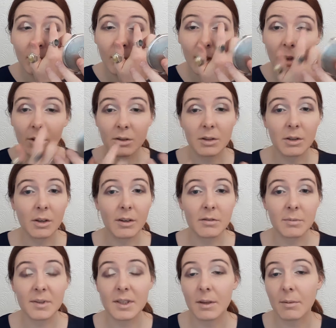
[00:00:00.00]
It also
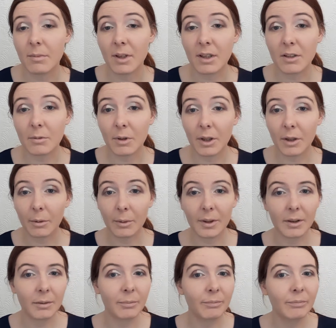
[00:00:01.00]
gives me something to work with.